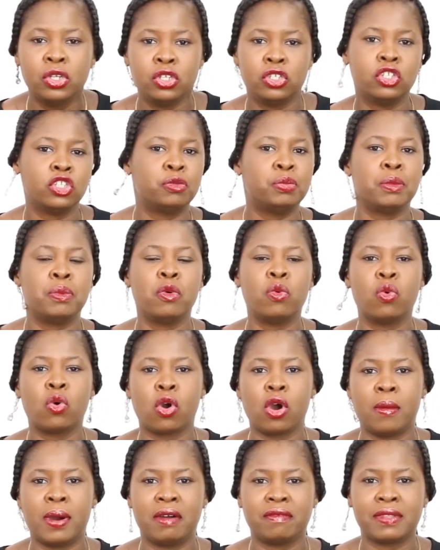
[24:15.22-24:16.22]
those people will
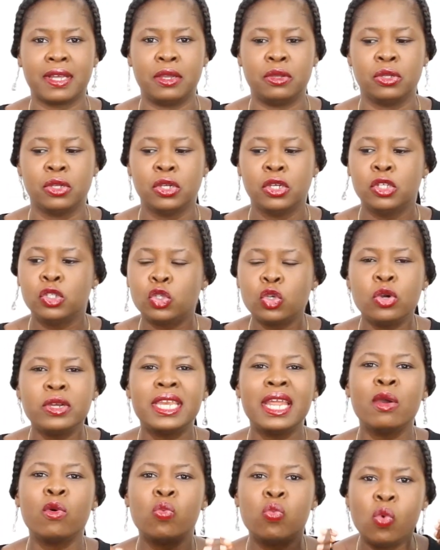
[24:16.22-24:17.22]
come after you. So
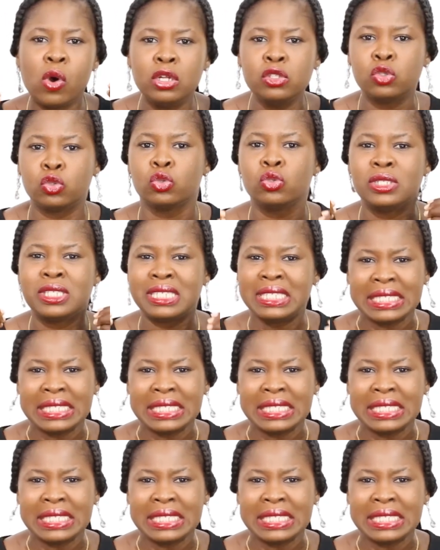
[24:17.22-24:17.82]
they want to